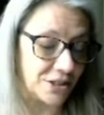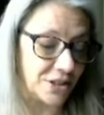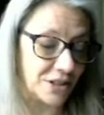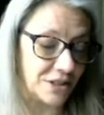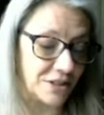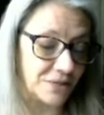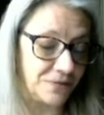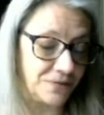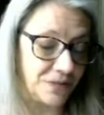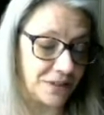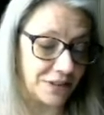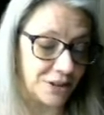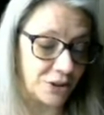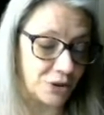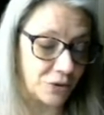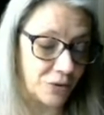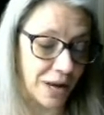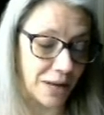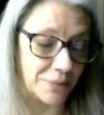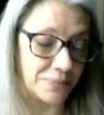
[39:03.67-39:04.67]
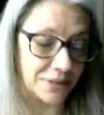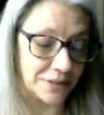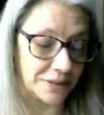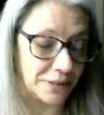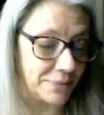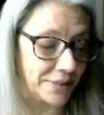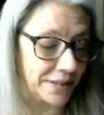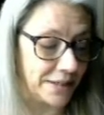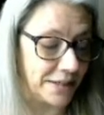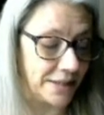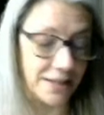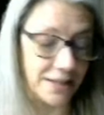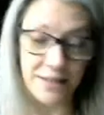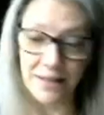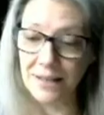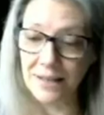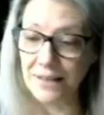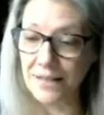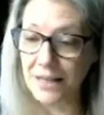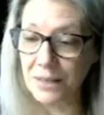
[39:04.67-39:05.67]
is of feeling trapped, limited, and
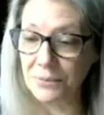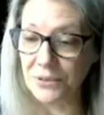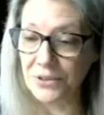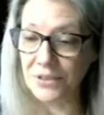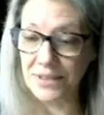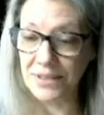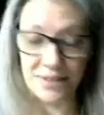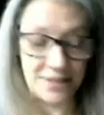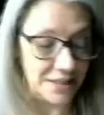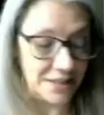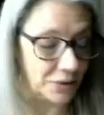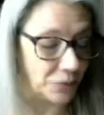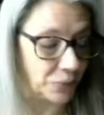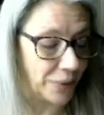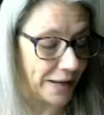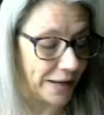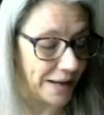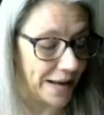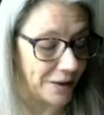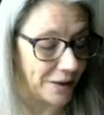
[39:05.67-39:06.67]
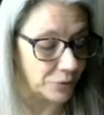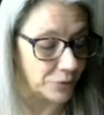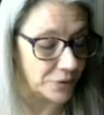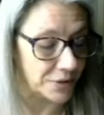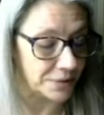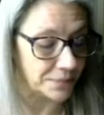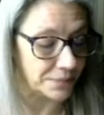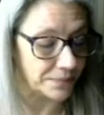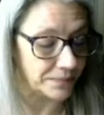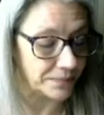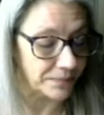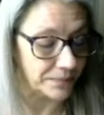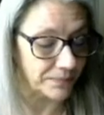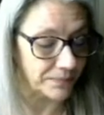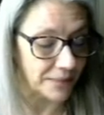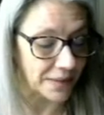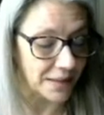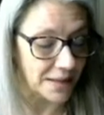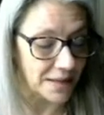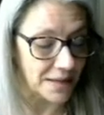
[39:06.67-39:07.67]
unable to see a way out.
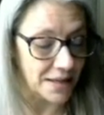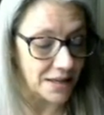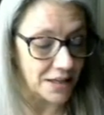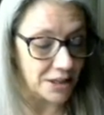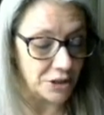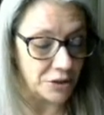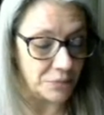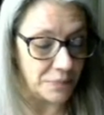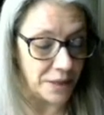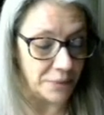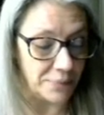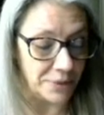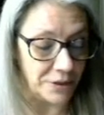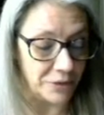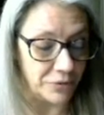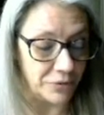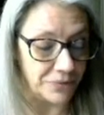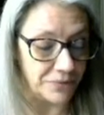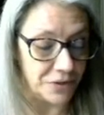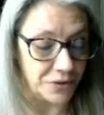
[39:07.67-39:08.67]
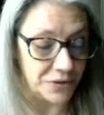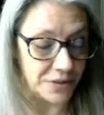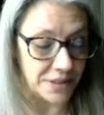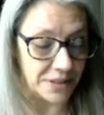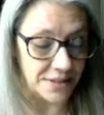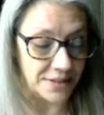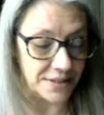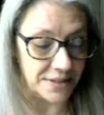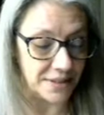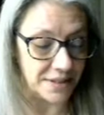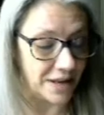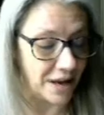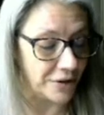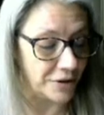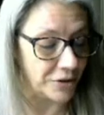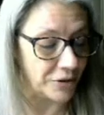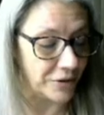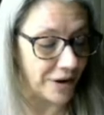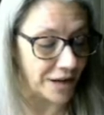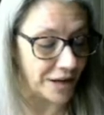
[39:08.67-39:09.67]
You may be refusing to see how
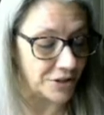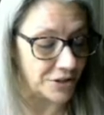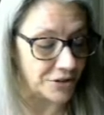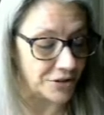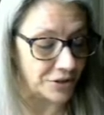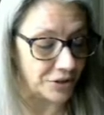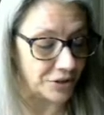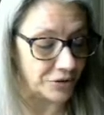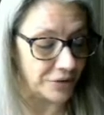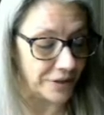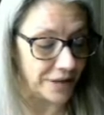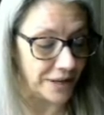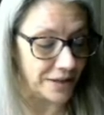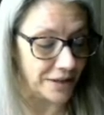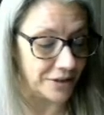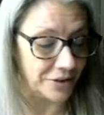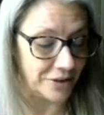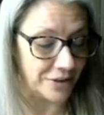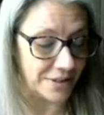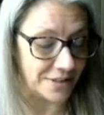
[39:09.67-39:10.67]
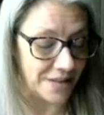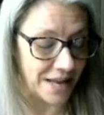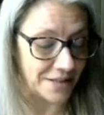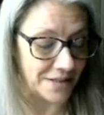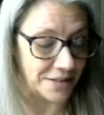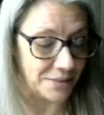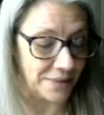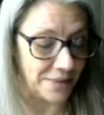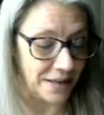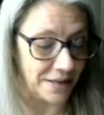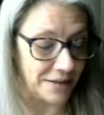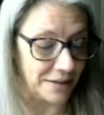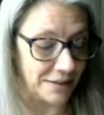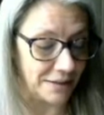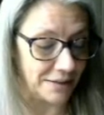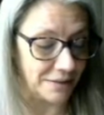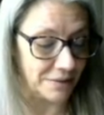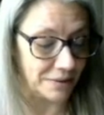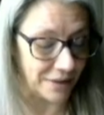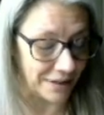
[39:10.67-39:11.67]
your actions are creating or
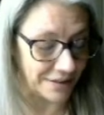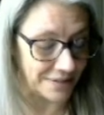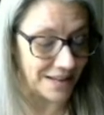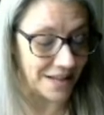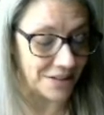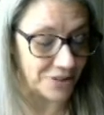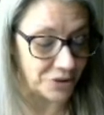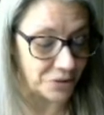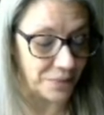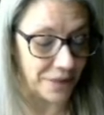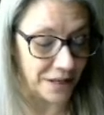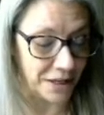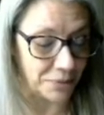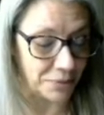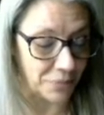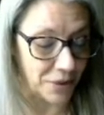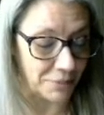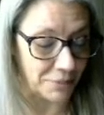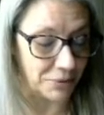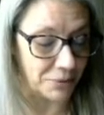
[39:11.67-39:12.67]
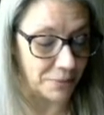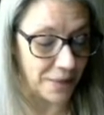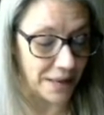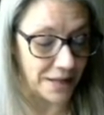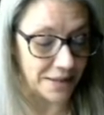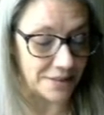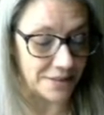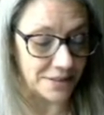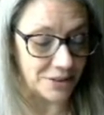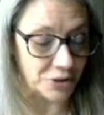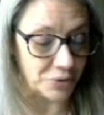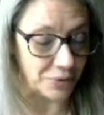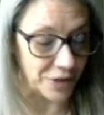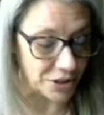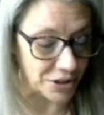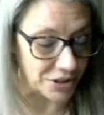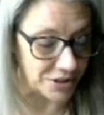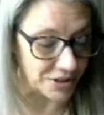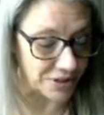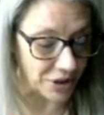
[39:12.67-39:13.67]
exacerbating exacerbating problematic
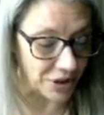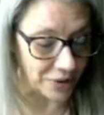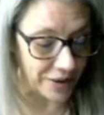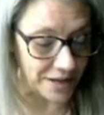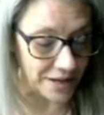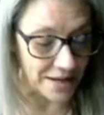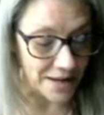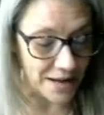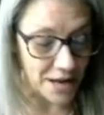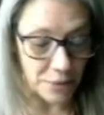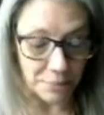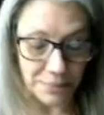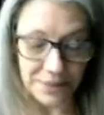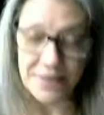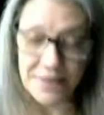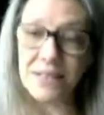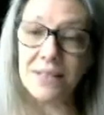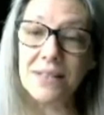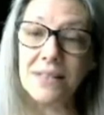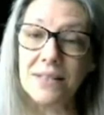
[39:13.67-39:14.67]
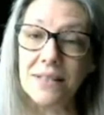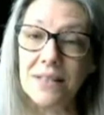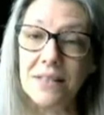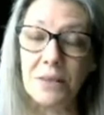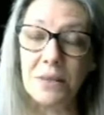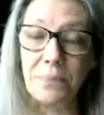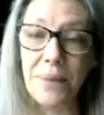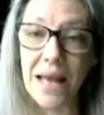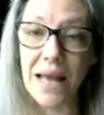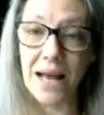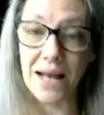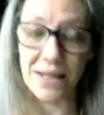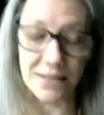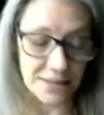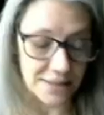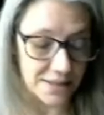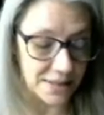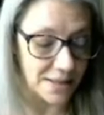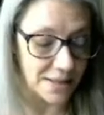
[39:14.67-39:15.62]
situations. All right. But this is in the past.